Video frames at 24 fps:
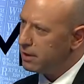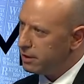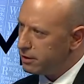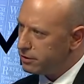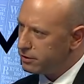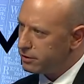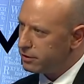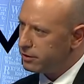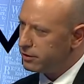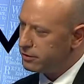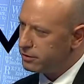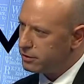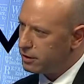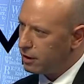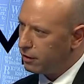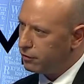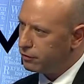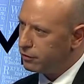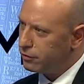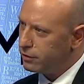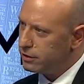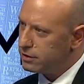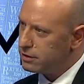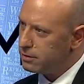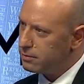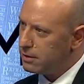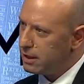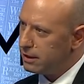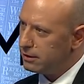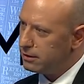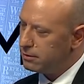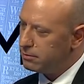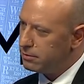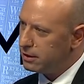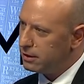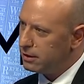Minister herself, Theresa May,
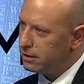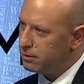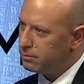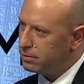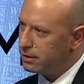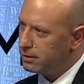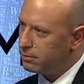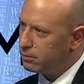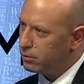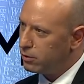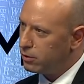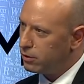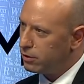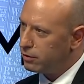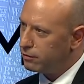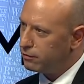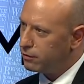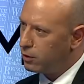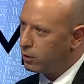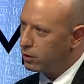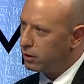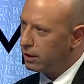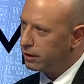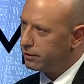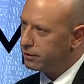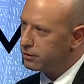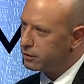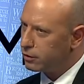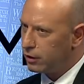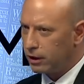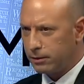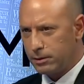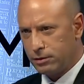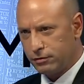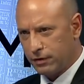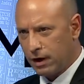to be a bit more vocal on this?
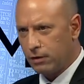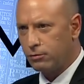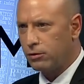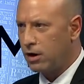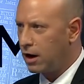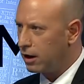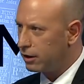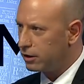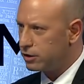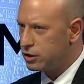Correct me if I'm wrong,